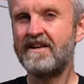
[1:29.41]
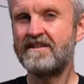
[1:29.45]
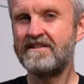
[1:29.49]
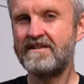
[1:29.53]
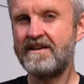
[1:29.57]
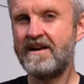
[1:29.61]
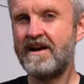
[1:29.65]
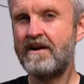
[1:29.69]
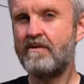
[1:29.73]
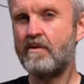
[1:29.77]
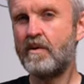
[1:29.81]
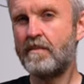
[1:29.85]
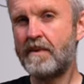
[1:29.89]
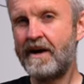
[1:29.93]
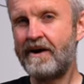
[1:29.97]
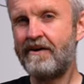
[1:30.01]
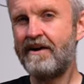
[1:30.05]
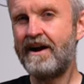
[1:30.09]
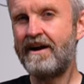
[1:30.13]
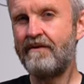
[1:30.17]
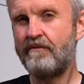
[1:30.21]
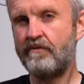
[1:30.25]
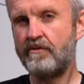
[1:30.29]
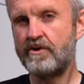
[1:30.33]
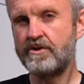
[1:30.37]
it's now about
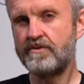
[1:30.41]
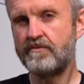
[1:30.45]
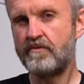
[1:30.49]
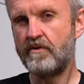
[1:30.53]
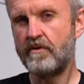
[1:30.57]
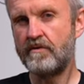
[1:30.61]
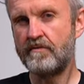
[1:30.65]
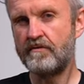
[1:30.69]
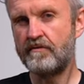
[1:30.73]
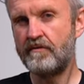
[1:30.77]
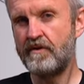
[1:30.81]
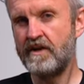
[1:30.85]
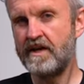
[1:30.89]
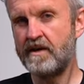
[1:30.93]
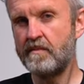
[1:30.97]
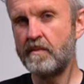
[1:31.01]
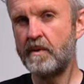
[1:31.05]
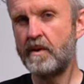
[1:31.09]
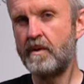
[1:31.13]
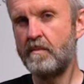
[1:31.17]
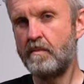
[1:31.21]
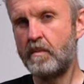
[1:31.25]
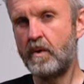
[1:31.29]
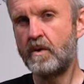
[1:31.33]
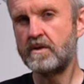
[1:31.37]
average for a flip
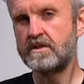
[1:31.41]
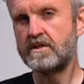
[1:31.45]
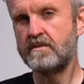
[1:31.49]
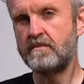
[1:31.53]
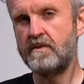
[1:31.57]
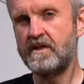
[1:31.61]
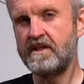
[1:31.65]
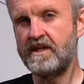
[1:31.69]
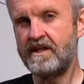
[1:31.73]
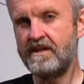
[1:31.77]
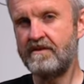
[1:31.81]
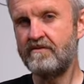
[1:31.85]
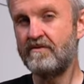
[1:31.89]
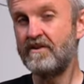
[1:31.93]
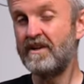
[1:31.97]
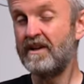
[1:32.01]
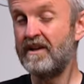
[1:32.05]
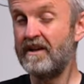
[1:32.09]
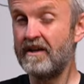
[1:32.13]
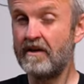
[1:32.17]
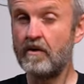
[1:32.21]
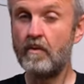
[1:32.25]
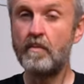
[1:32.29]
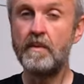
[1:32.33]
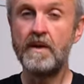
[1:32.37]
and possibly even a
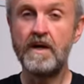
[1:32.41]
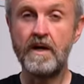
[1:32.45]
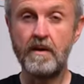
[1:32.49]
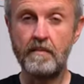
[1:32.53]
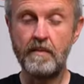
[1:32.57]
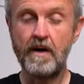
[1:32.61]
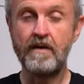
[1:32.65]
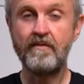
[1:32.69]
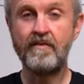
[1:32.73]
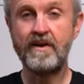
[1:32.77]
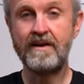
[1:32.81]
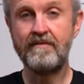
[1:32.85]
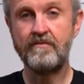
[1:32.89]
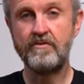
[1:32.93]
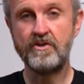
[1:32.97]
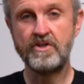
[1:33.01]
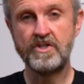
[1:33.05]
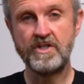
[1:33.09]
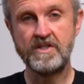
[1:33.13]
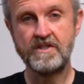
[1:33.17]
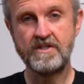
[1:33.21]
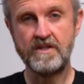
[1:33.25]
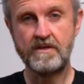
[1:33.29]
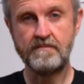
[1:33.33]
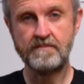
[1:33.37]
little bit above
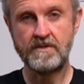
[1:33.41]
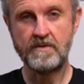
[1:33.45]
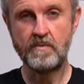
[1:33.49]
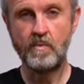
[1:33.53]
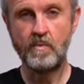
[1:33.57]
average in terms